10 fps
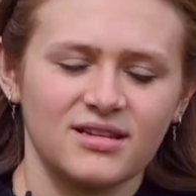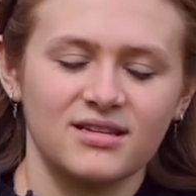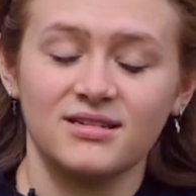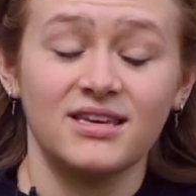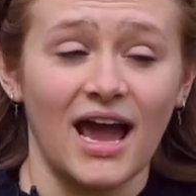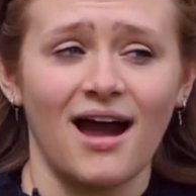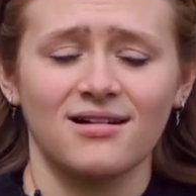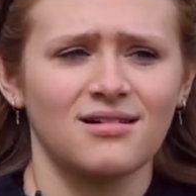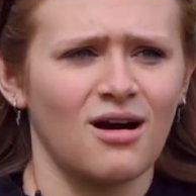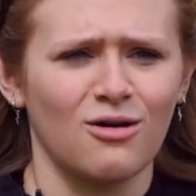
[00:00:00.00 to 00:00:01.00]
Yeah.
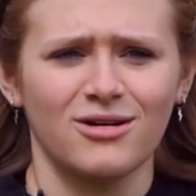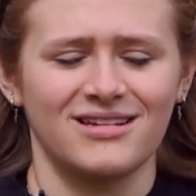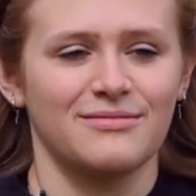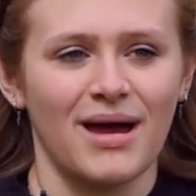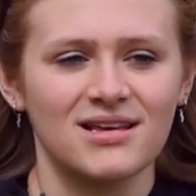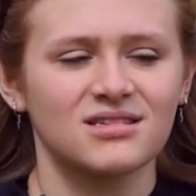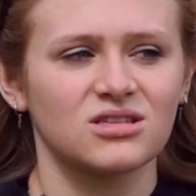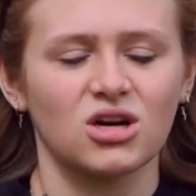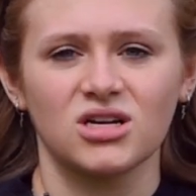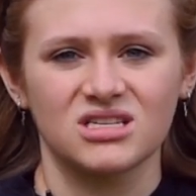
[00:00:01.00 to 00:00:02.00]
Oh, and
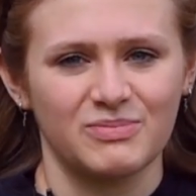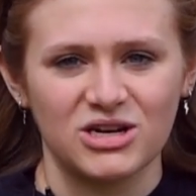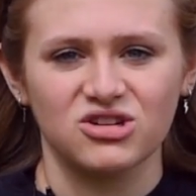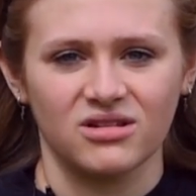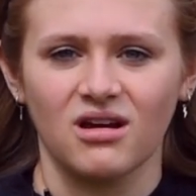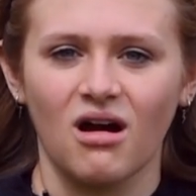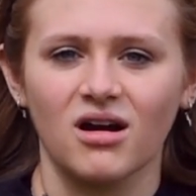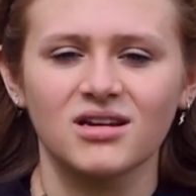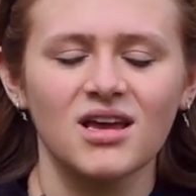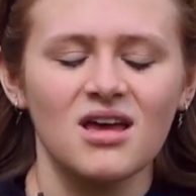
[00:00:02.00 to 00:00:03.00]
masks are especially
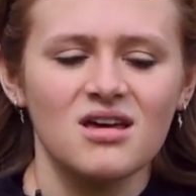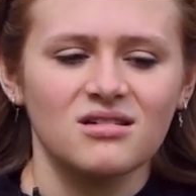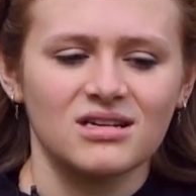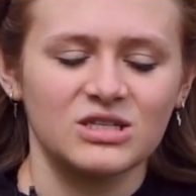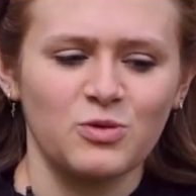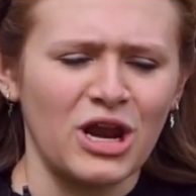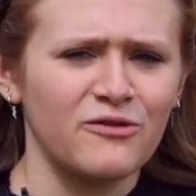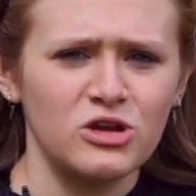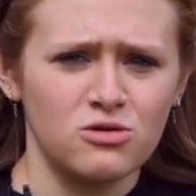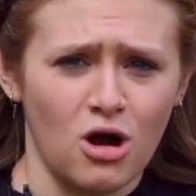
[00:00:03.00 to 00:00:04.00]
hard. Because
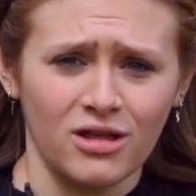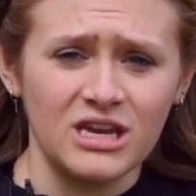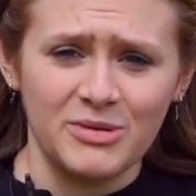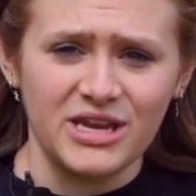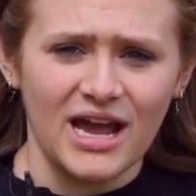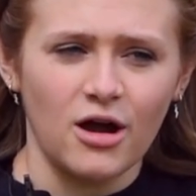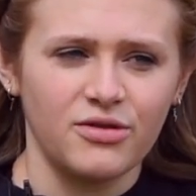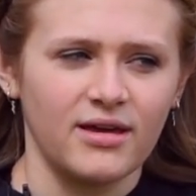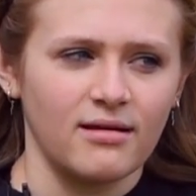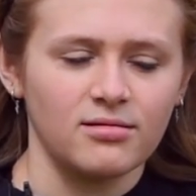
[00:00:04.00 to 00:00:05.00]
whenever you call anybody out,
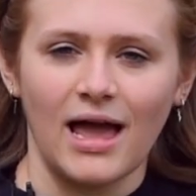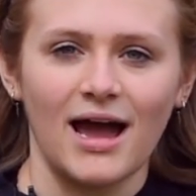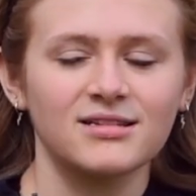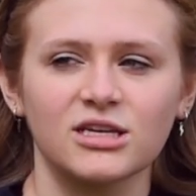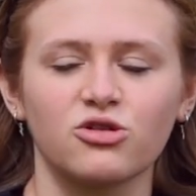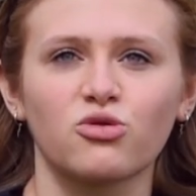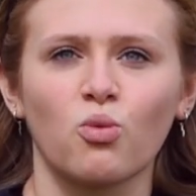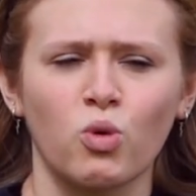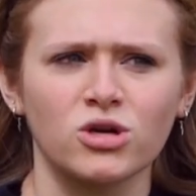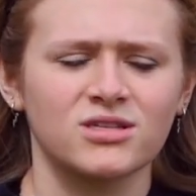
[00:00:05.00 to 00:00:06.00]
they act like you're the
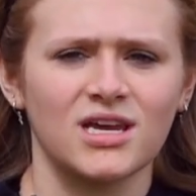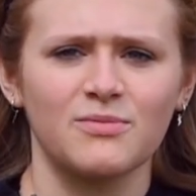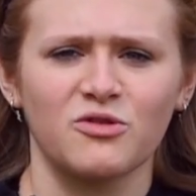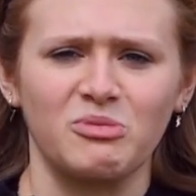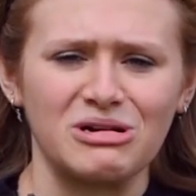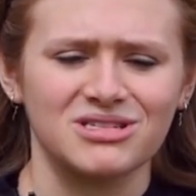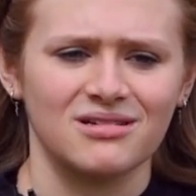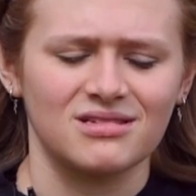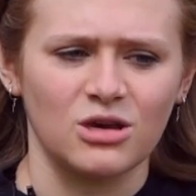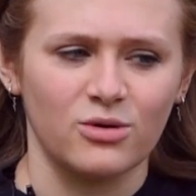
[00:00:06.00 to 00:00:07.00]
worst type of
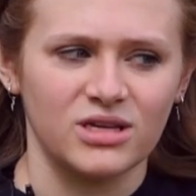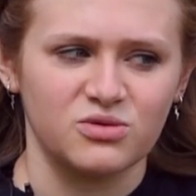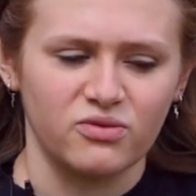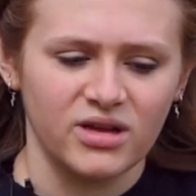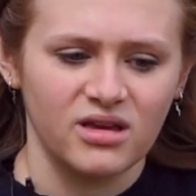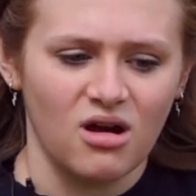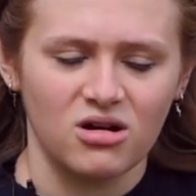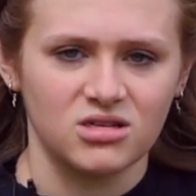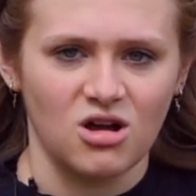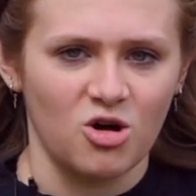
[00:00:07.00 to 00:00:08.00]
person. So it's really
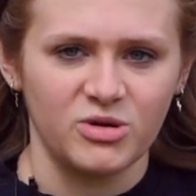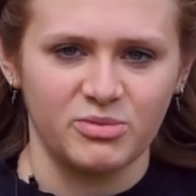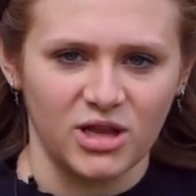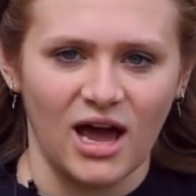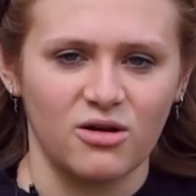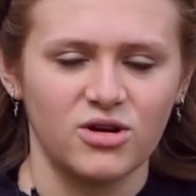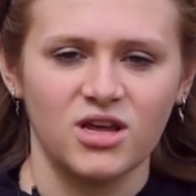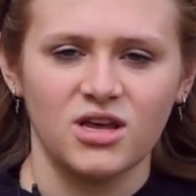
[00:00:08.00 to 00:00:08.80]
hard to call people out.